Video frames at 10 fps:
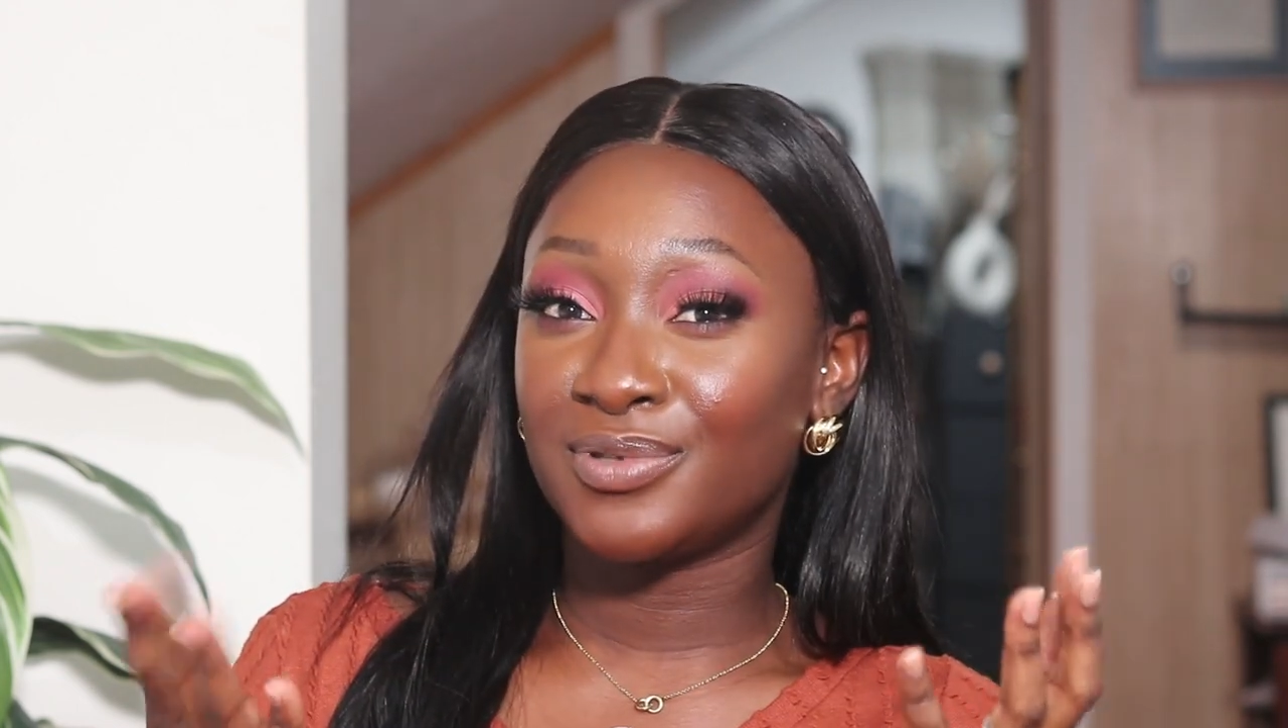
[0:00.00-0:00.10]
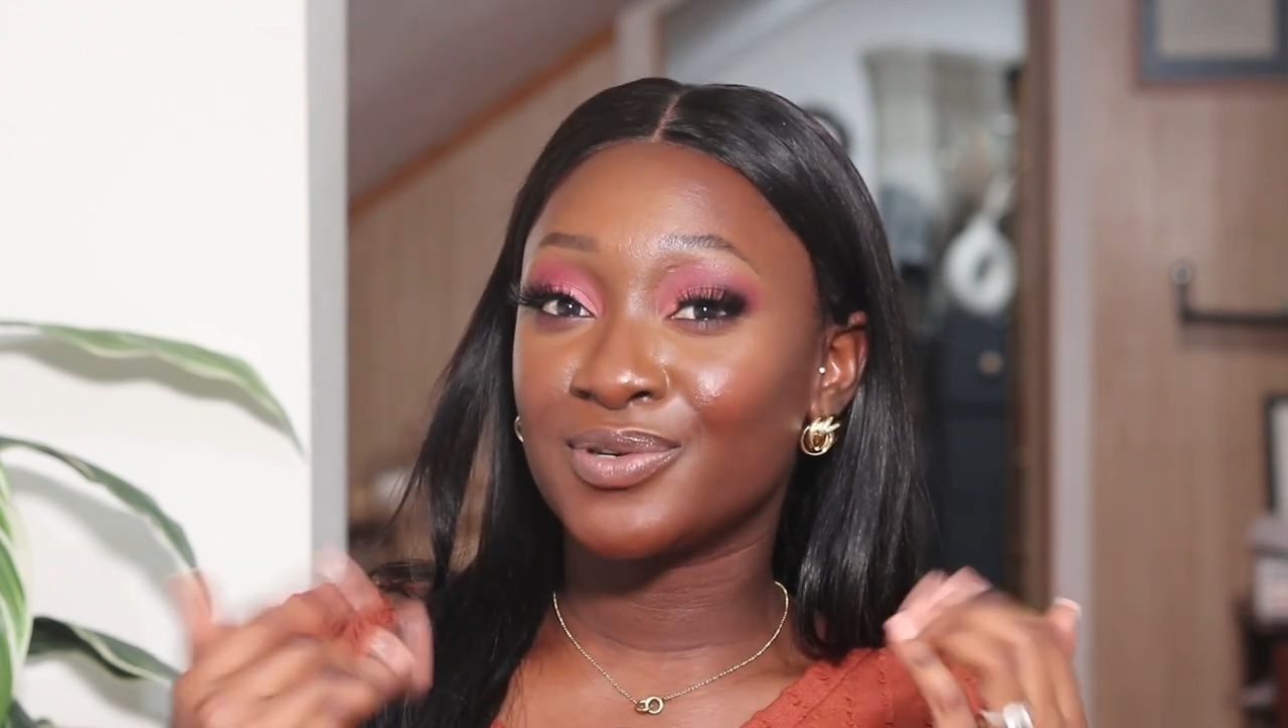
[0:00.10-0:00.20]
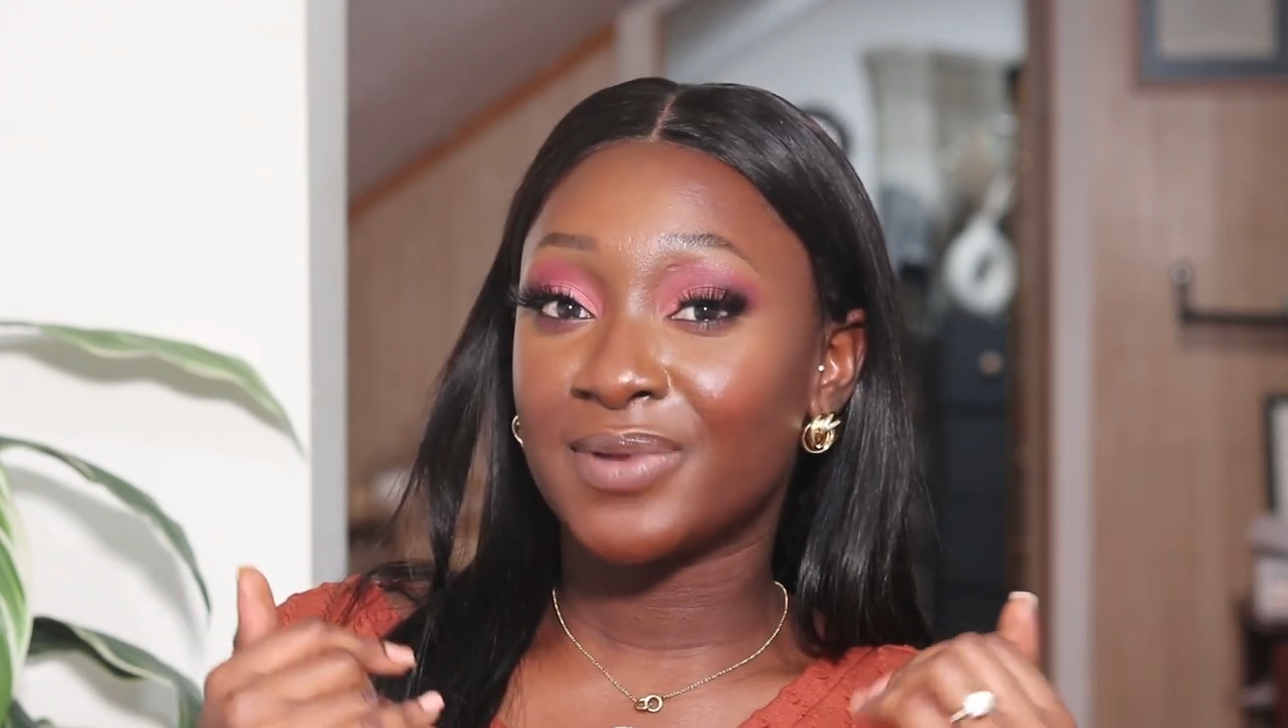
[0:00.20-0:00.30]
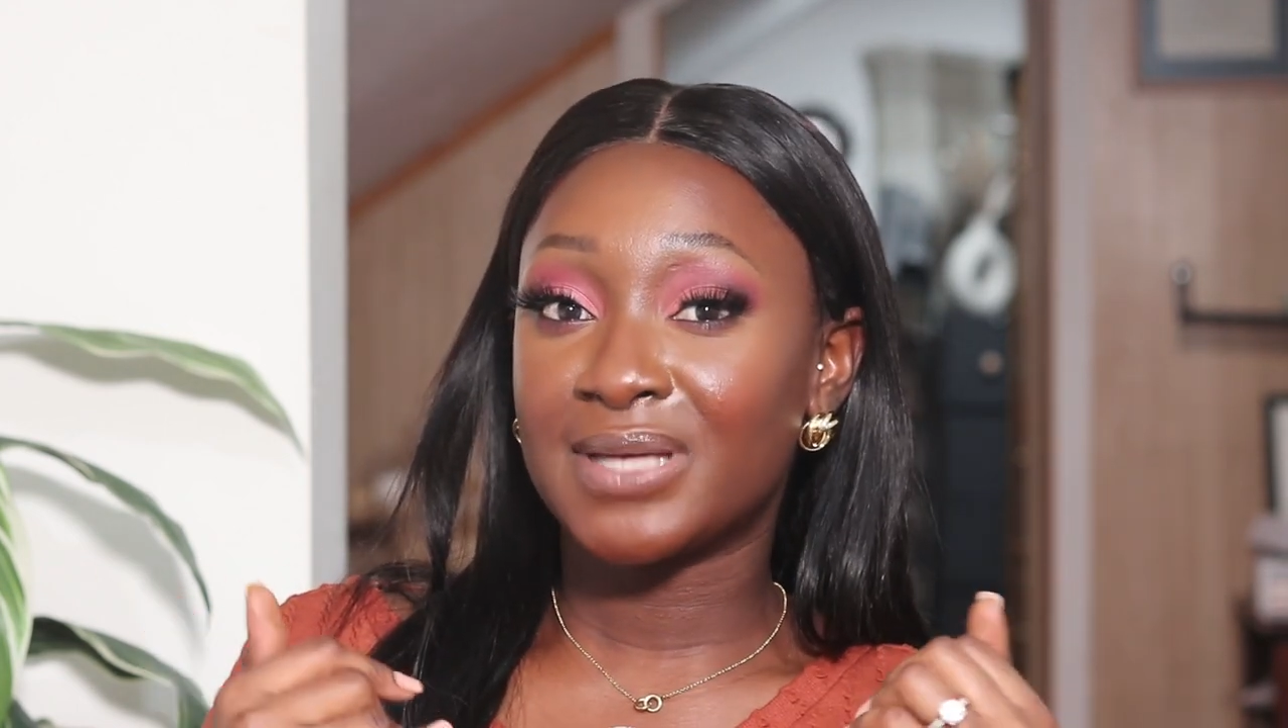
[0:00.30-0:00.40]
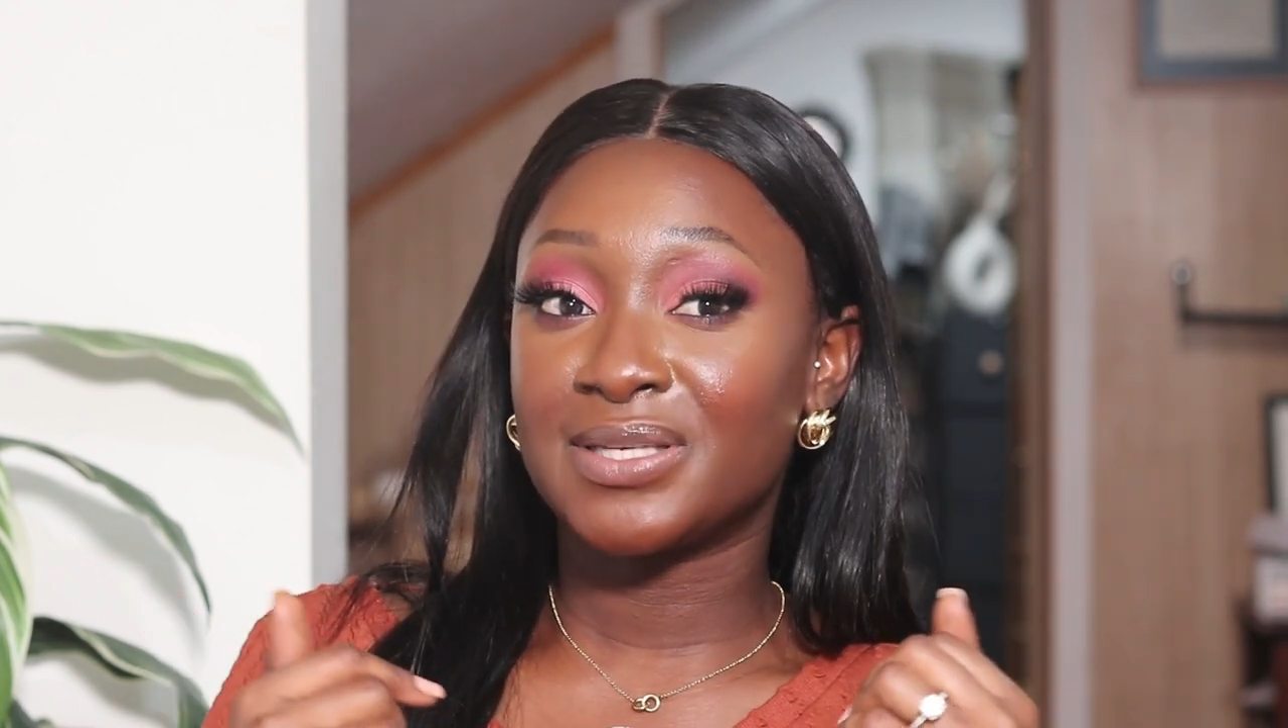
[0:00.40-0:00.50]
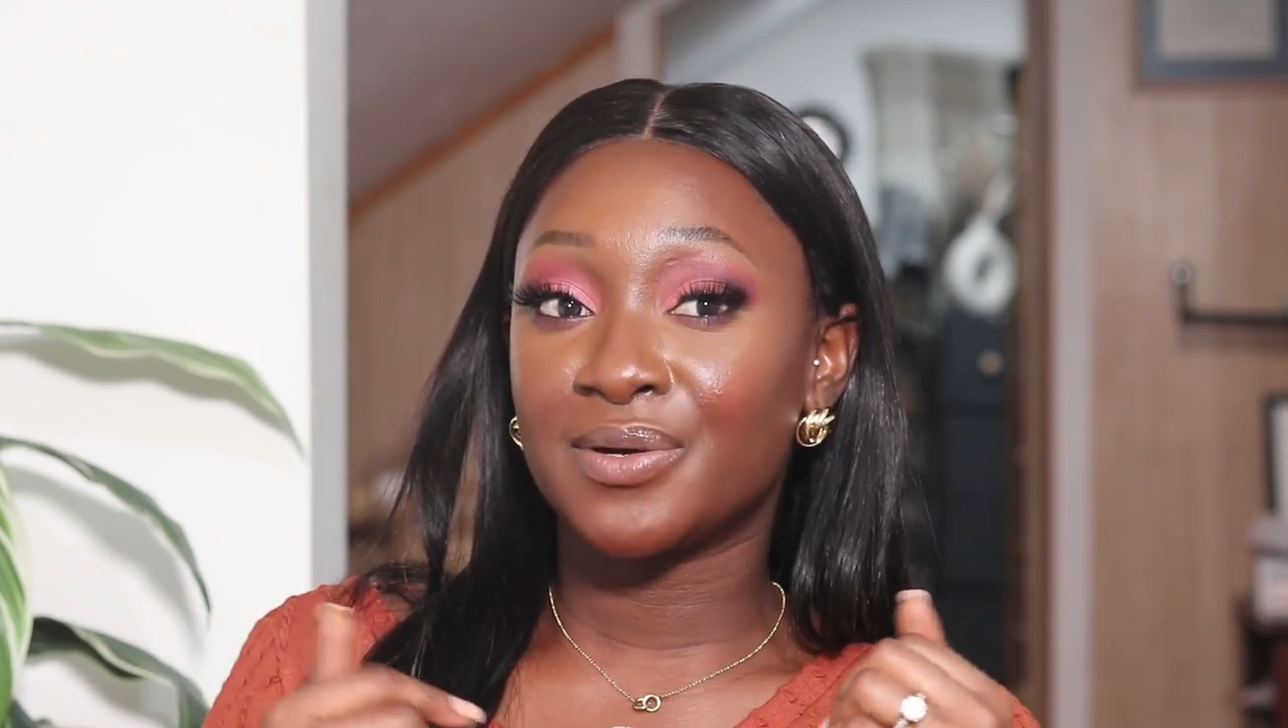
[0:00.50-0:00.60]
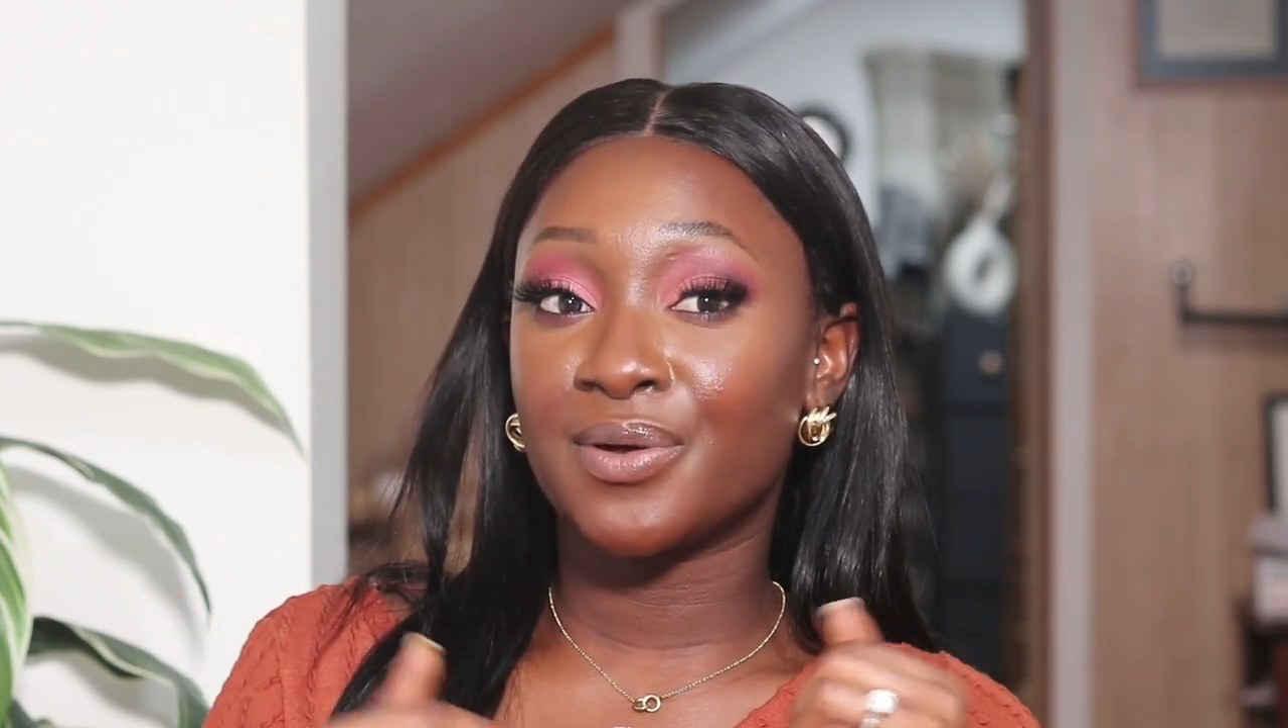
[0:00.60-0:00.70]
So that's a